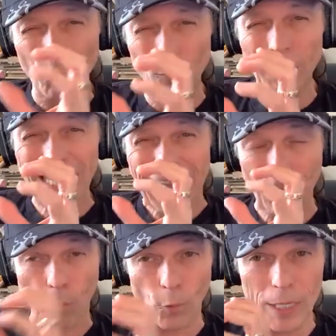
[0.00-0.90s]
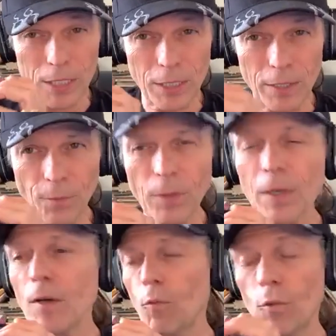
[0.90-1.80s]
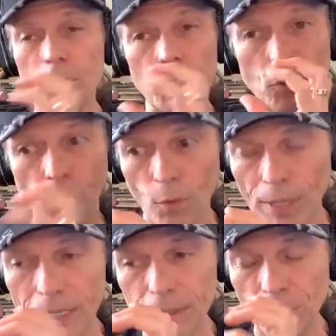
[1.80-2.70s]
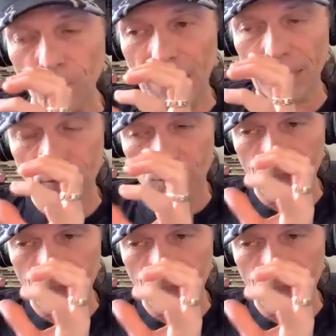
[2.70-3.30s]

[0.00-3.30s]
really aggressive, which is great for that